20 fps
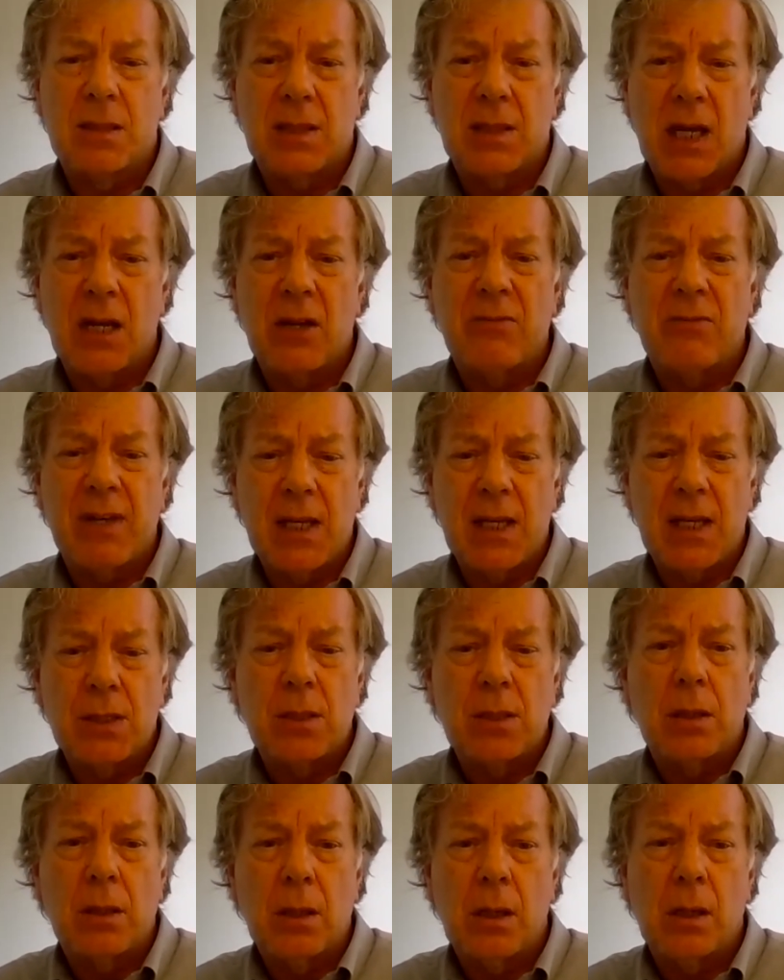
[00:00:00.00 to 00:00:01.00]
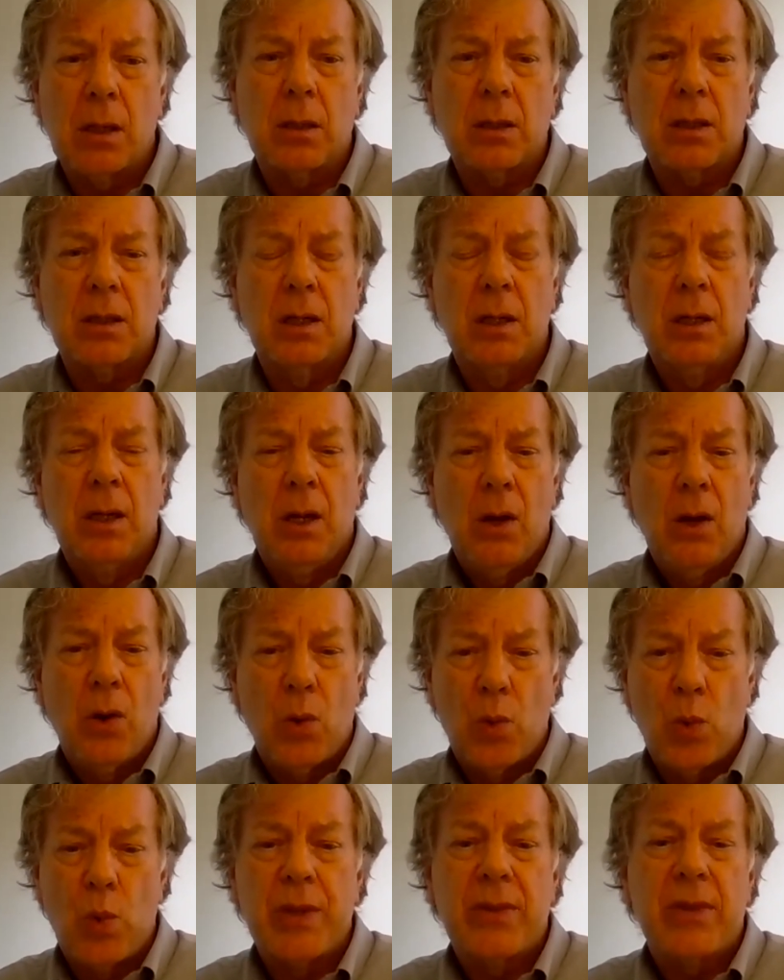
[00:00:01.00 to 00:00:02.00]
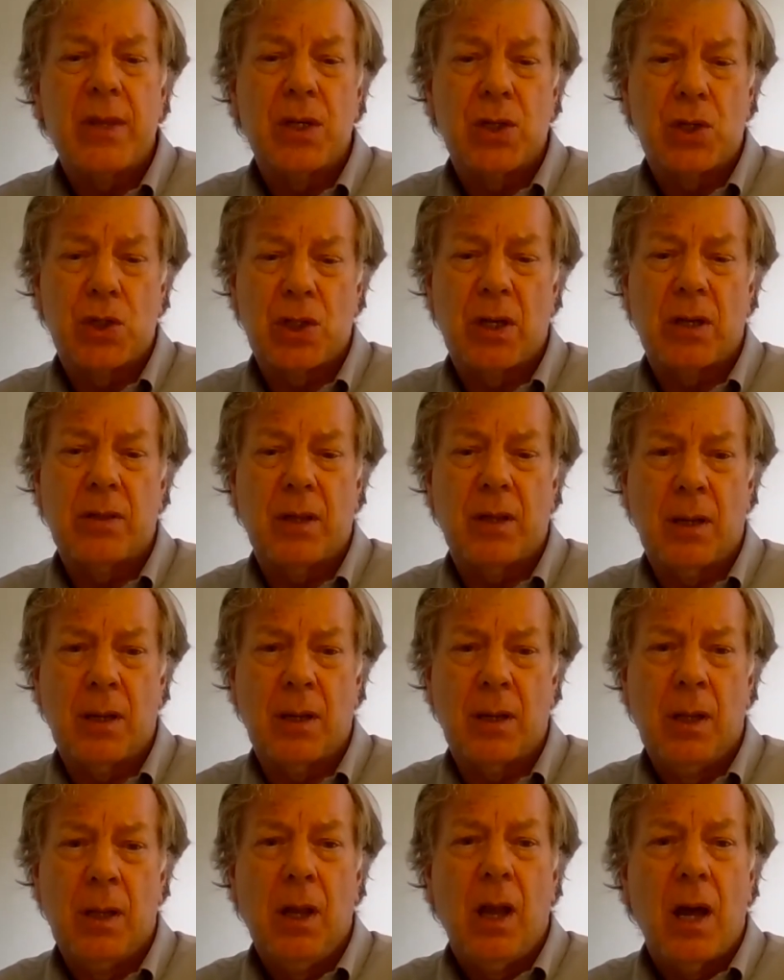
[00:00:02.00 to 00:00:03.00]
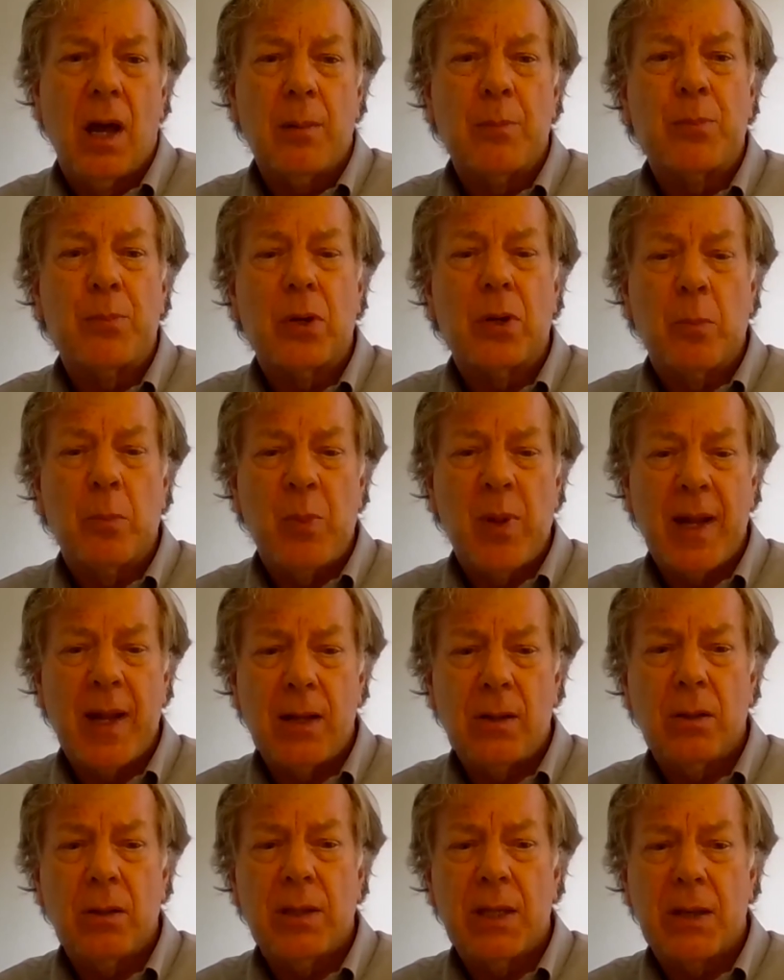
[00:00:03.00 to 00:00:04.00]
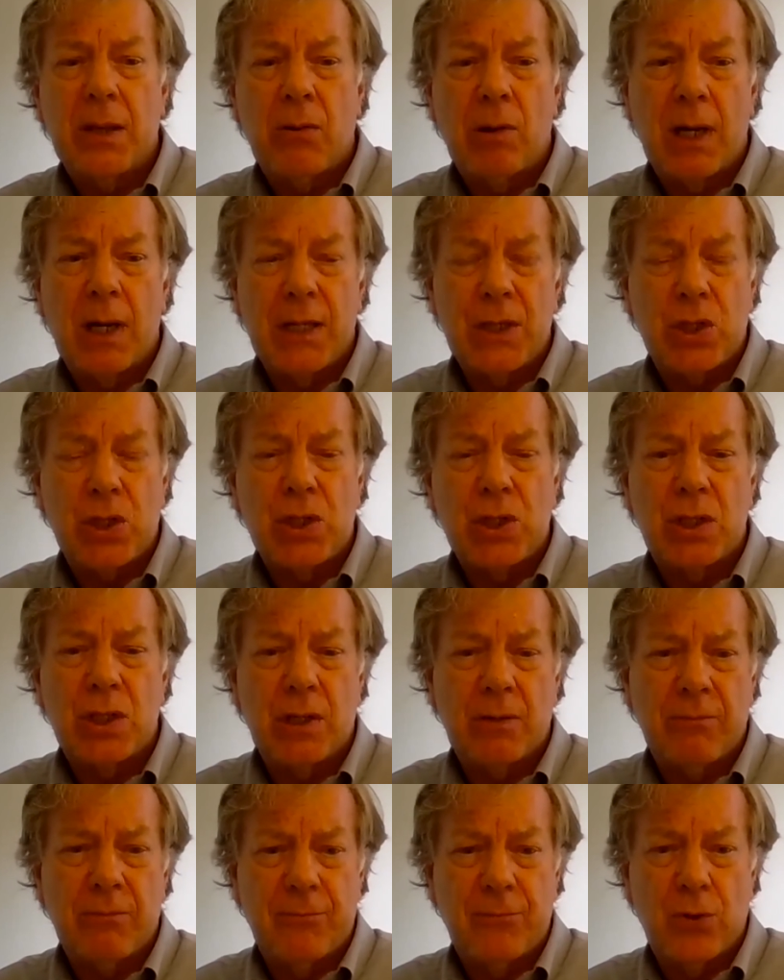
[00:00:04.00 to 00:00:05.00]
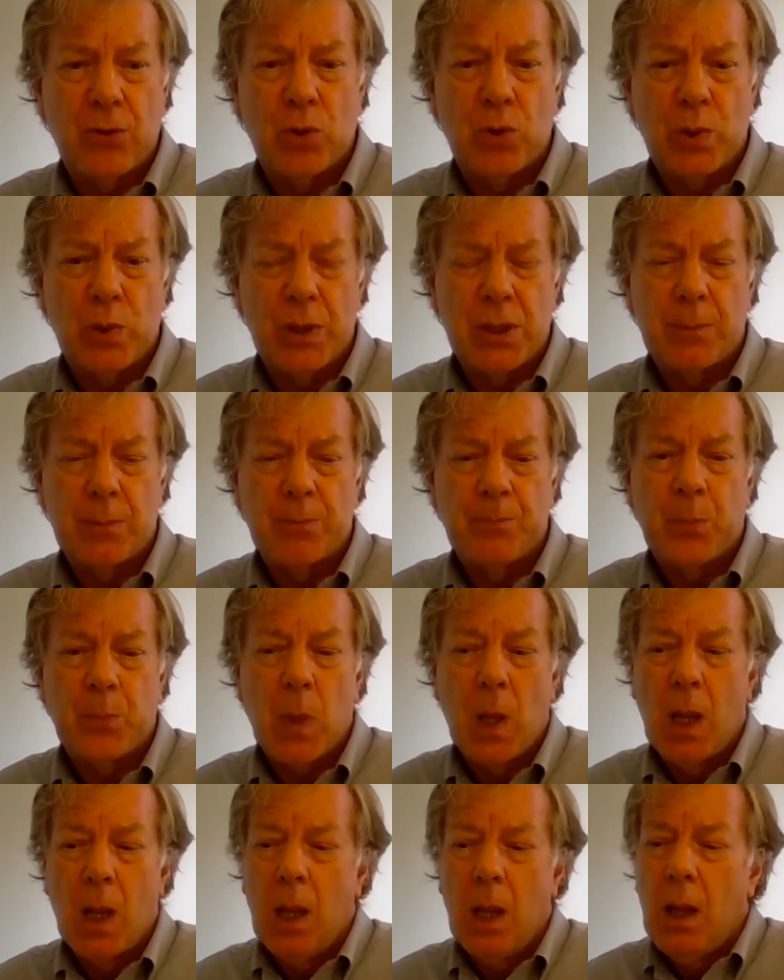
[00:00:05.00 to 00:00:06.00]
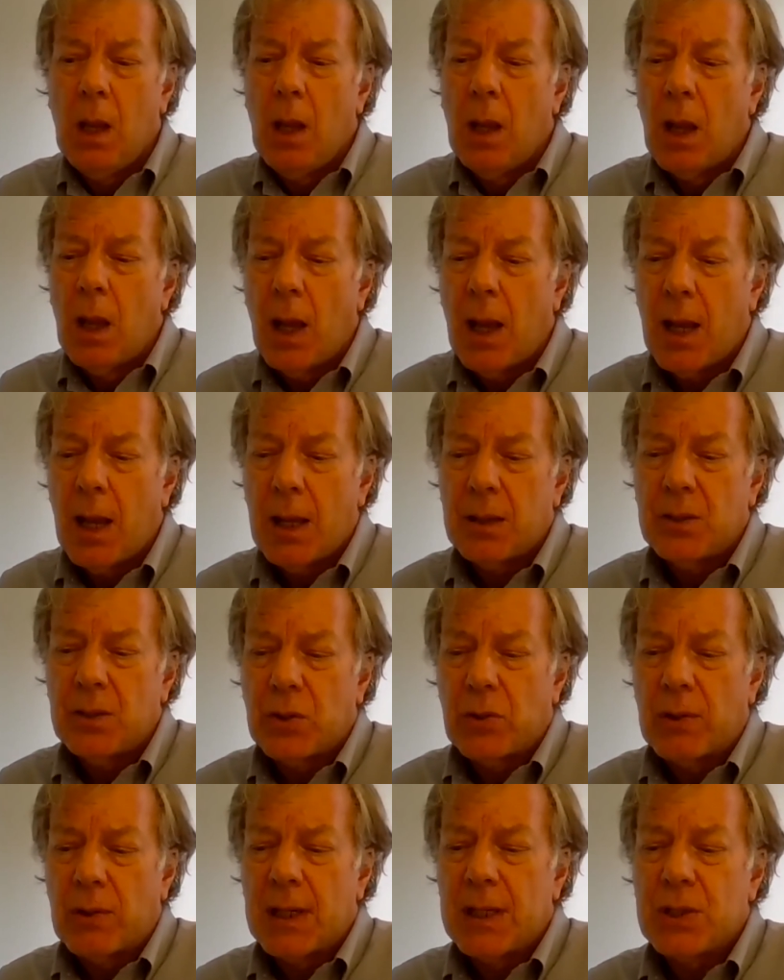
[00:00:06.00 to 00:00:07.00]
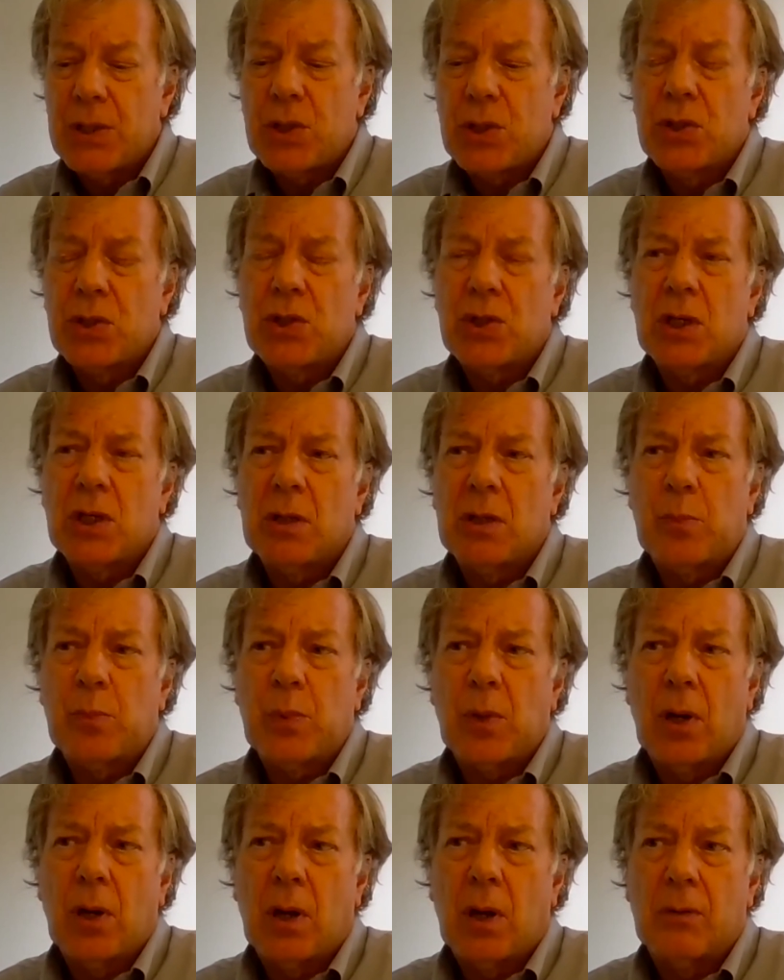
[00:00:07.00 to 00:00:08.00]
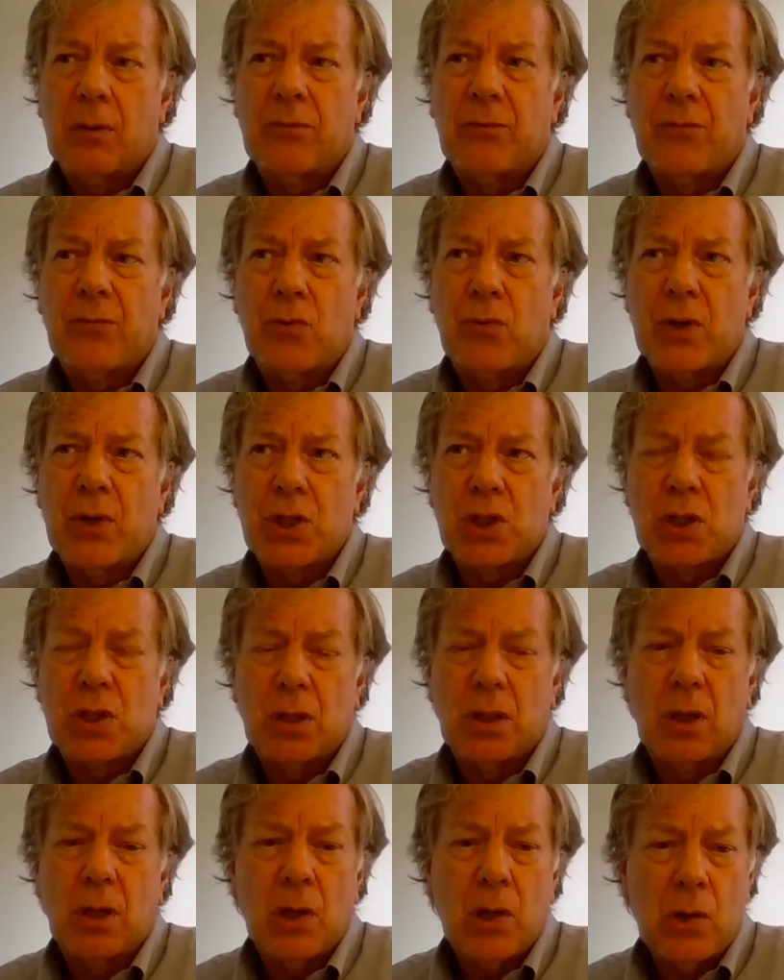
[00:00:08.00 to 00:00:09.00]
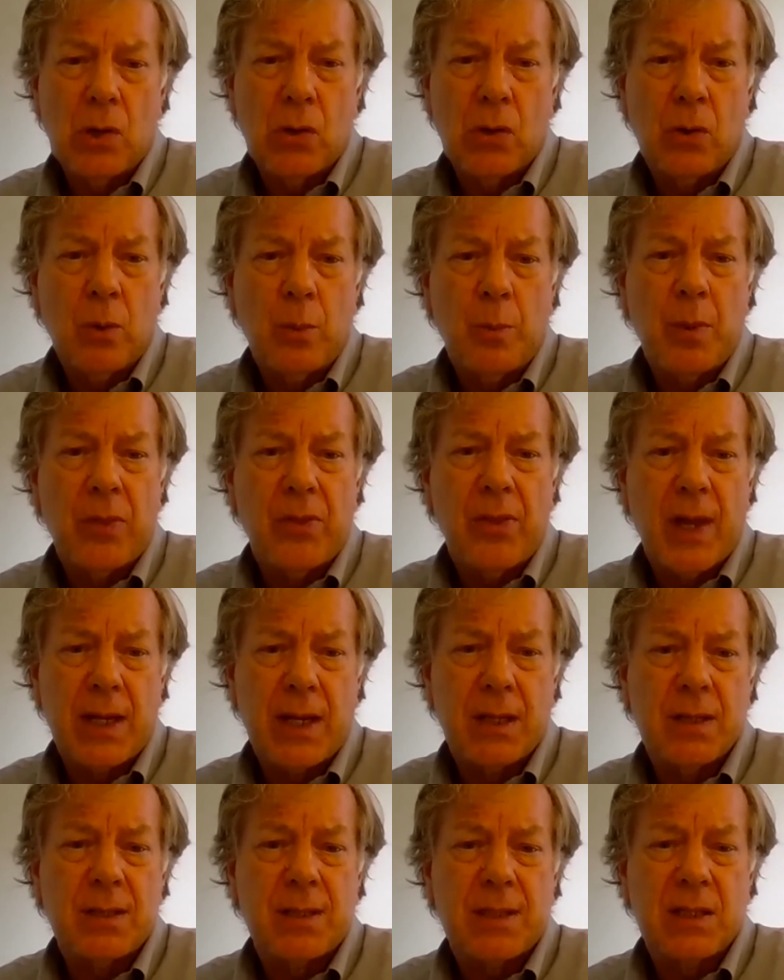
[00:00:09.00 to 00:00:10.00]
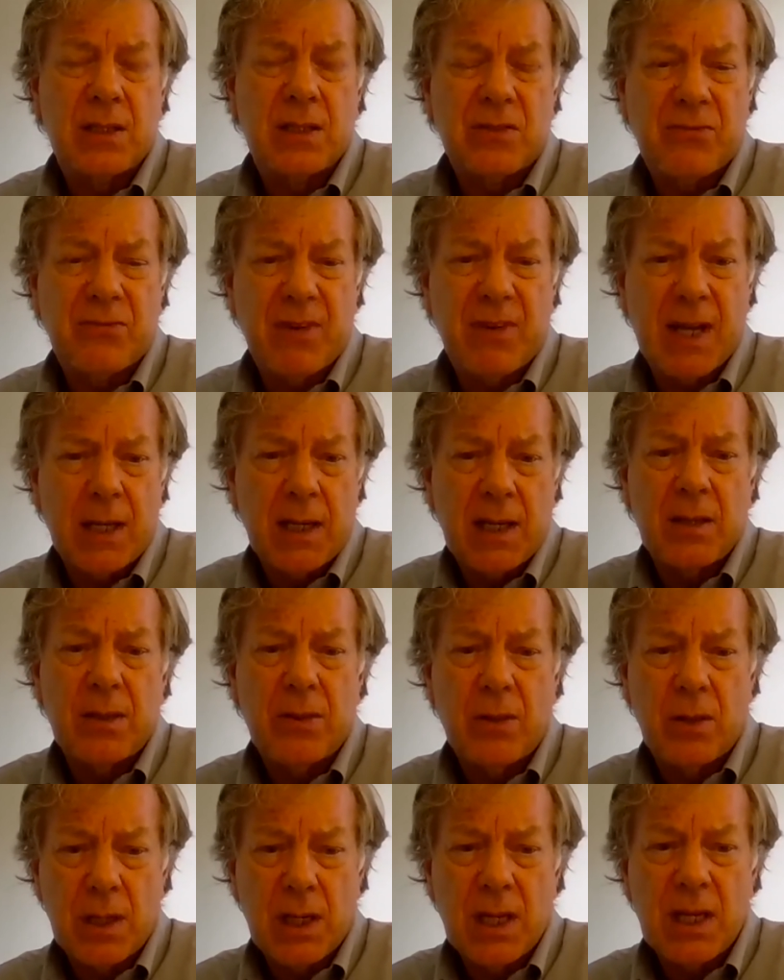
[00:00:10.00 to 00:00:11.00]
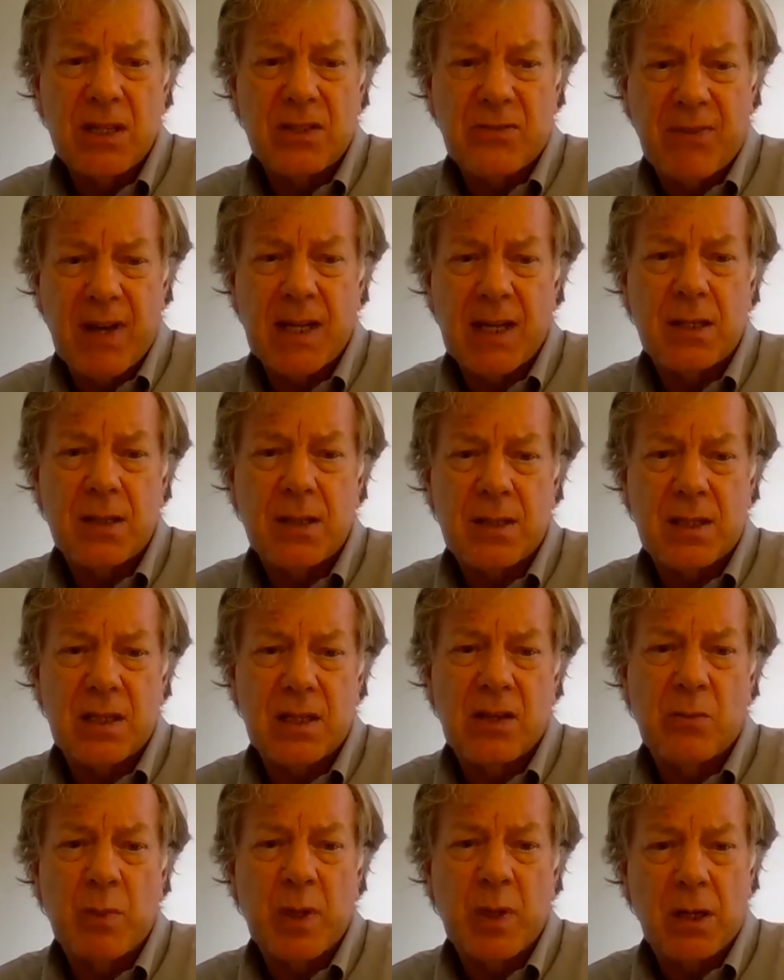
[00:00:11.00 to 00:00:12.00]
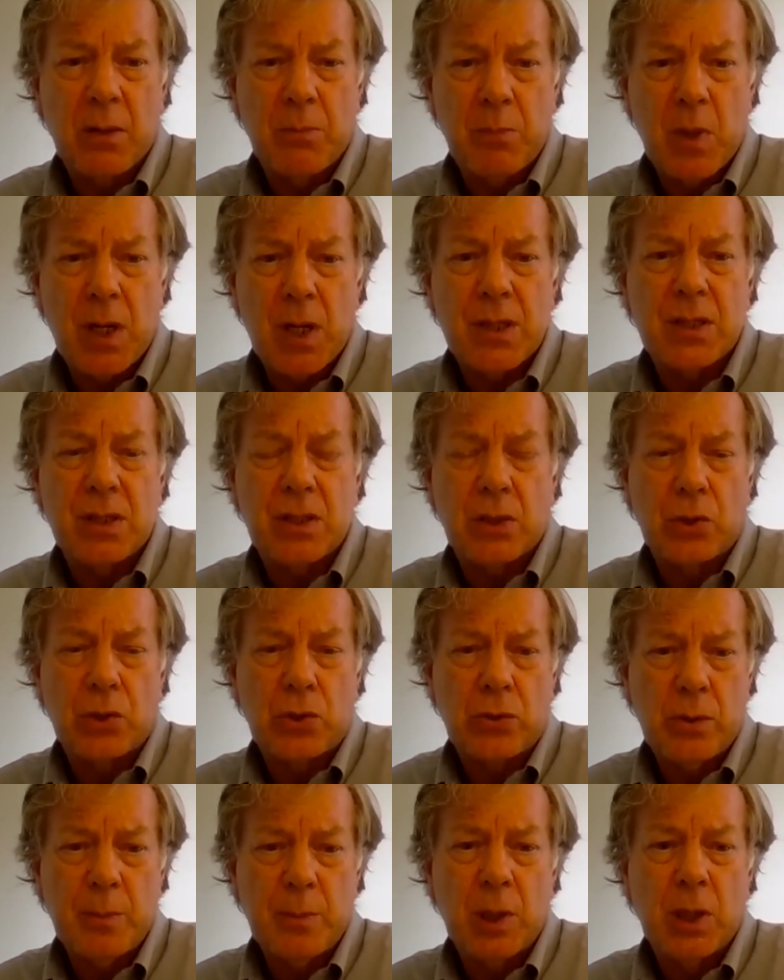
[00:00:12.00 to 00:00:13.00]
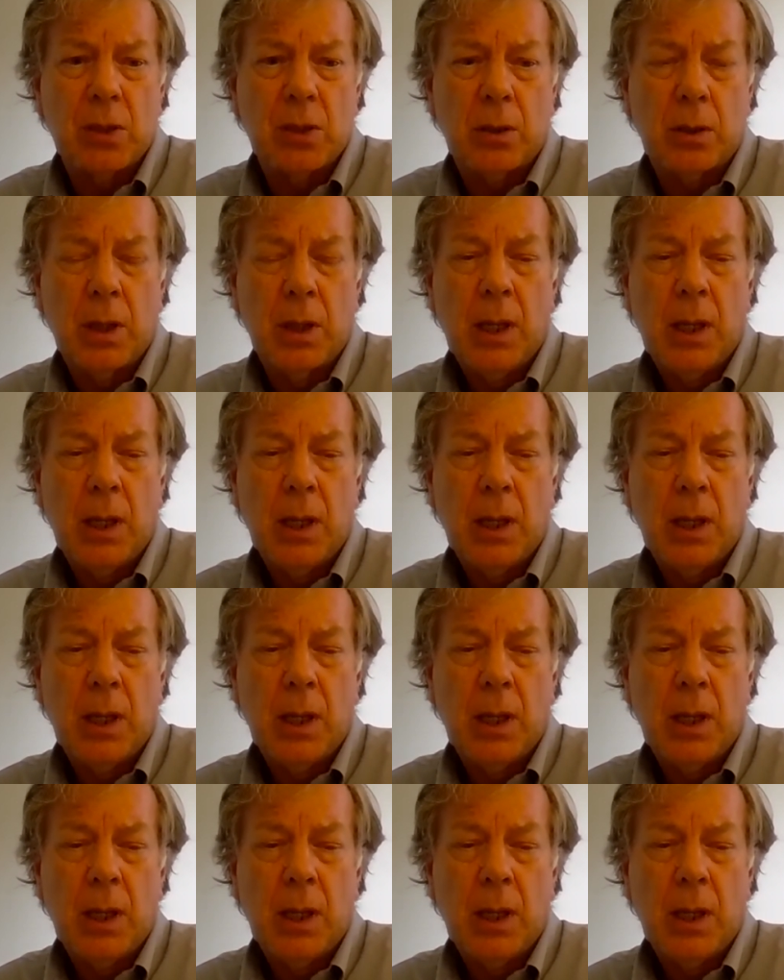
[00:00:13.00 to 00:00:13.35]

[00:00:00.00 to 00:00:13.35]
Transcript: kind of interlock with each other and propel their relationship forward. And the relationship of Richard Loeb, that is his fantasy of being a master criminal,